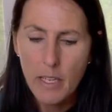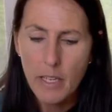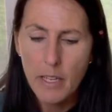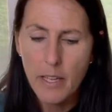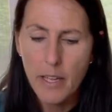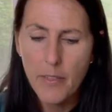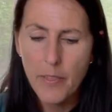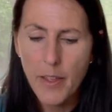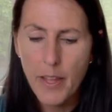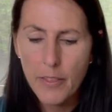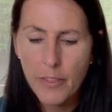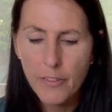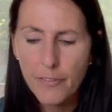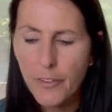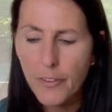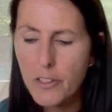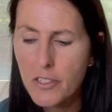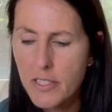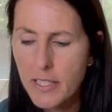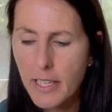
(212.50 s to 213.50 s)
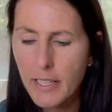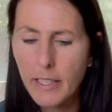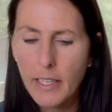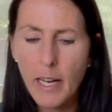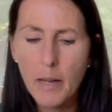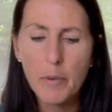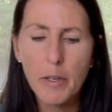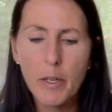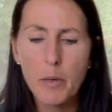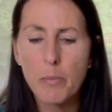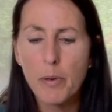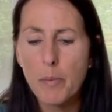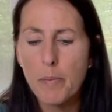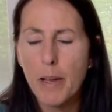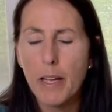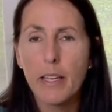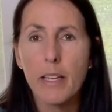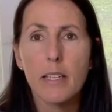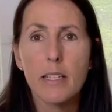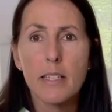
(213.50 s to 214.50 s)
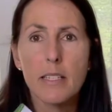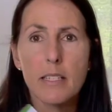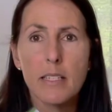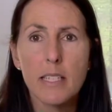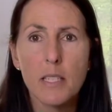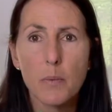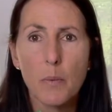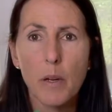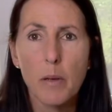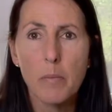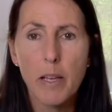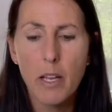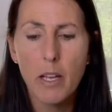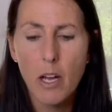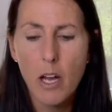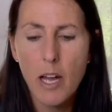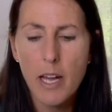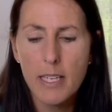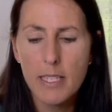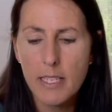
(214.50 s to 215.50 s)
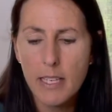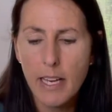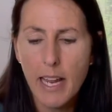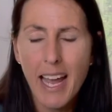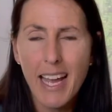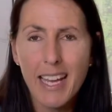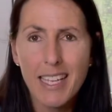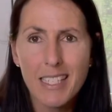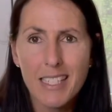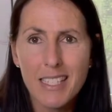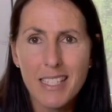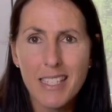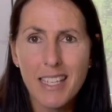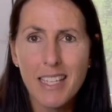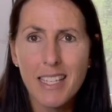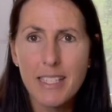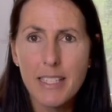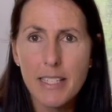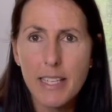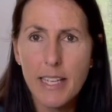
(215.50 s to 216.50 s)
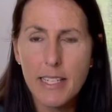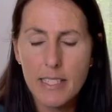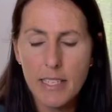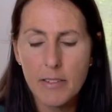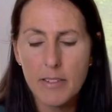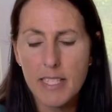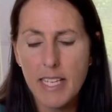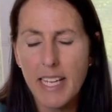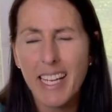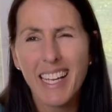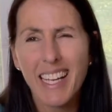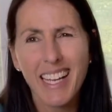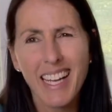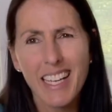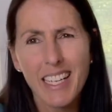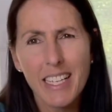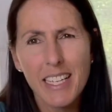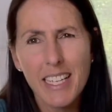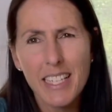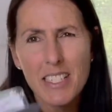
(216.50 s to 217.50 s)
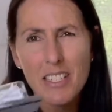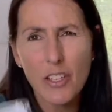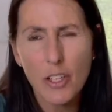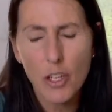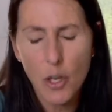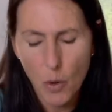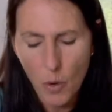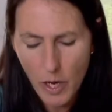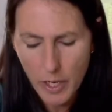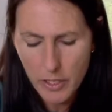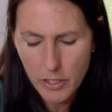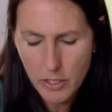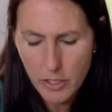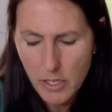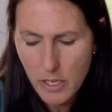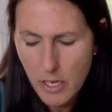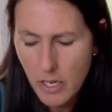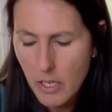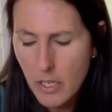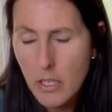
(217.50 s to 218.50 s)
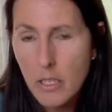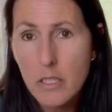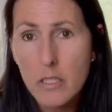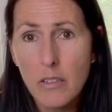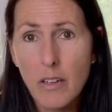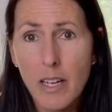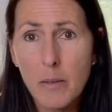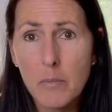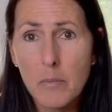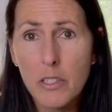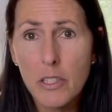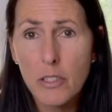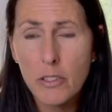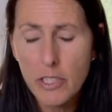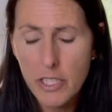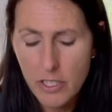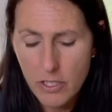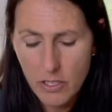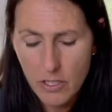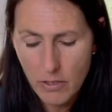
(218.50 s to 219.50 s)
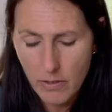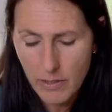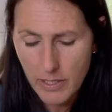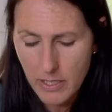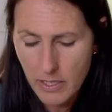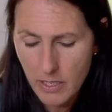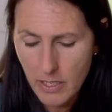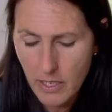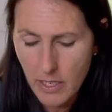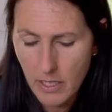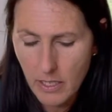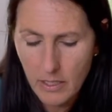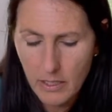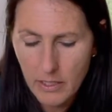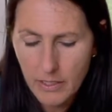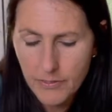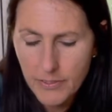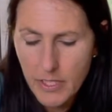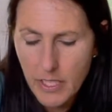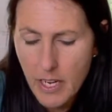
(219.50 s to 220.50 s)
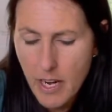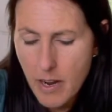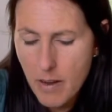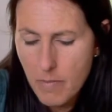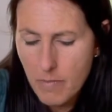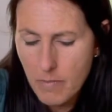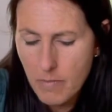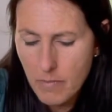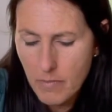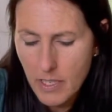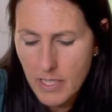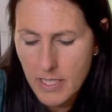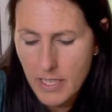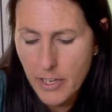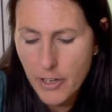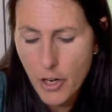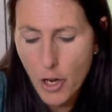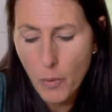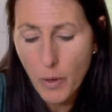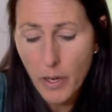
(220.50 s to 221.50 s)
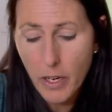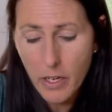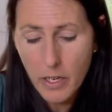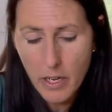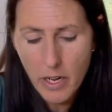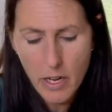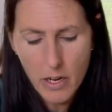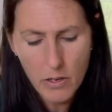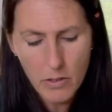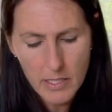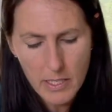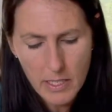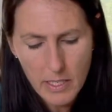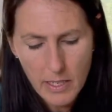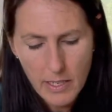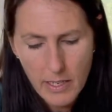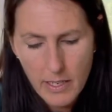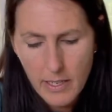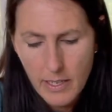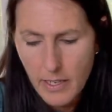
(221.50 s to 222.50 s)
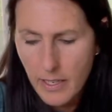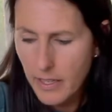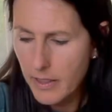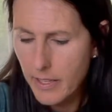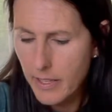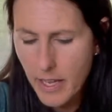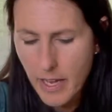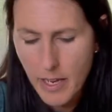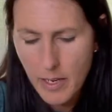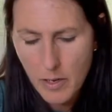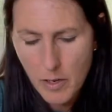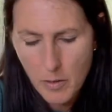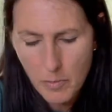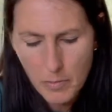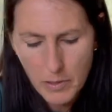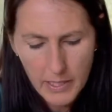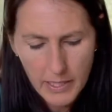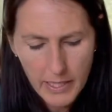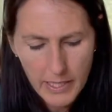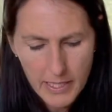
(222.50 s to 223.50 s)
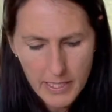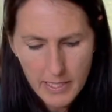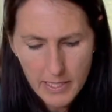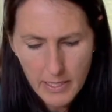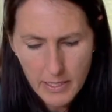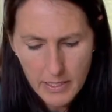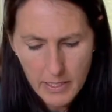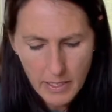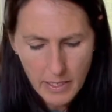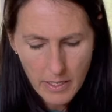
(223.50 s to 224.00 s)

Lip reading: And then the first thing that I'm going to put back in is this one, because it has these things I was saying, it kind of needs to go under. So I'm literally just going to kind of lift it up because I know where it goes, and then place it